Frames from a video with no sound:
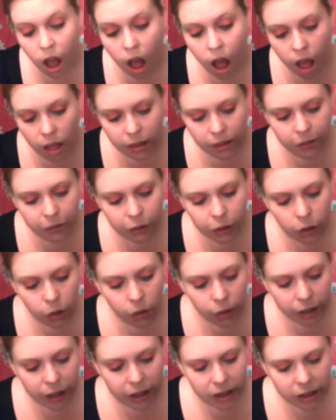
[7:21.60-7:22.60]
Olive
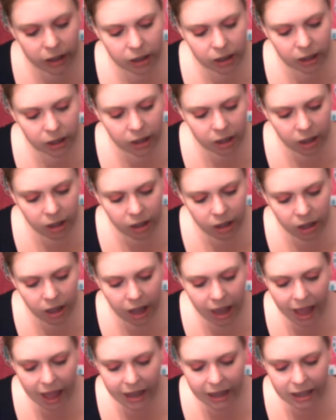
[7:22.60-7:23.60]
Lawrence,
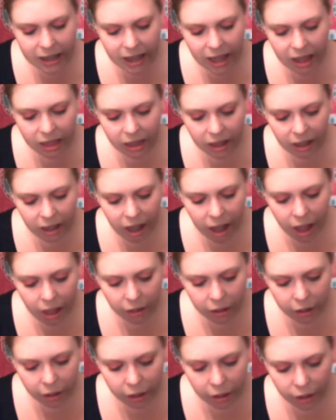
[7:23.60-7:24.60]
and it's in the
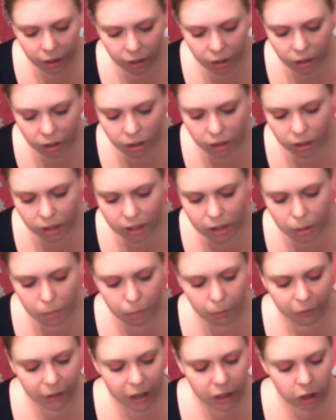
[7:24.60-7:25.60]
color... It's a
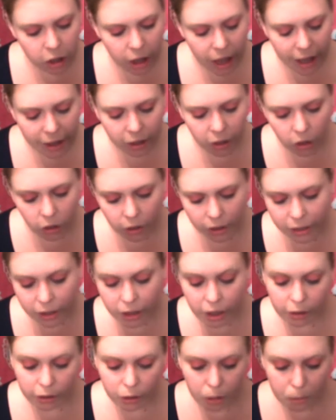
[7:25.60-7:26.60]
professional eye kohl in the
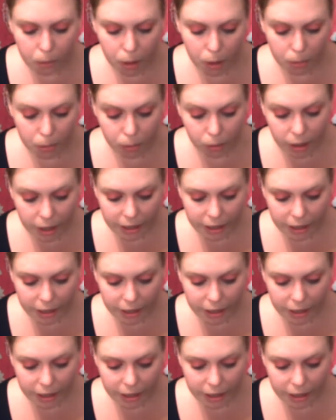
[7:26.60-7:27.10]
color purple.